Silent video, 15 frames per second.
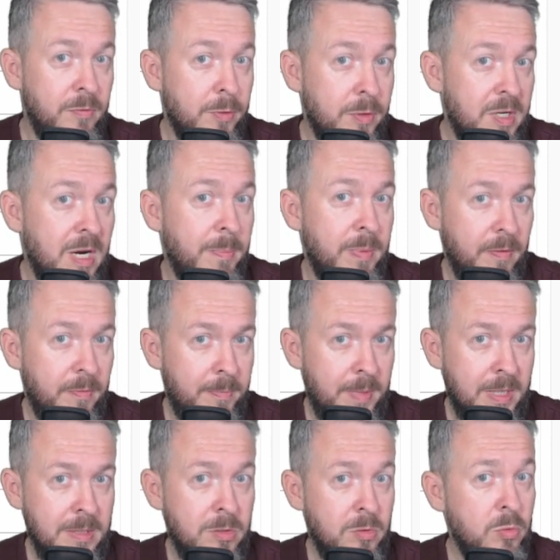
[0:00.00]
for a couple of
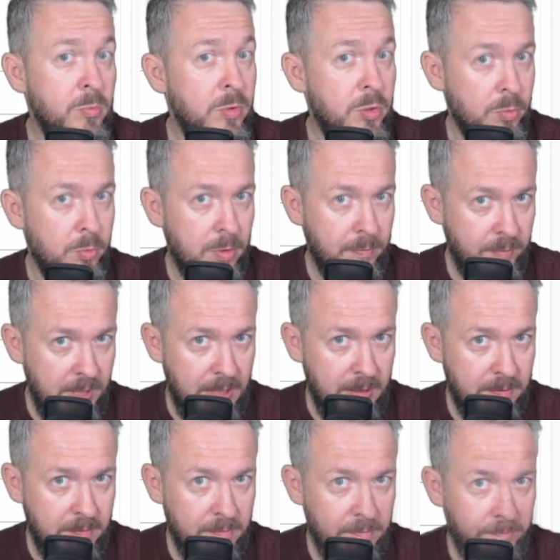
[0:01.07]
months to be sure of
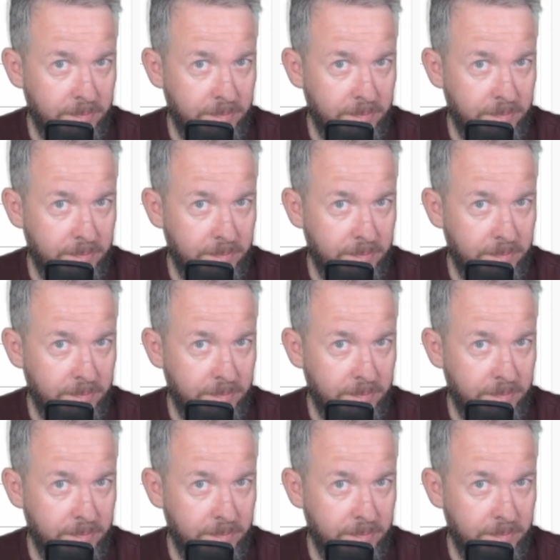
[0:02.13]
that.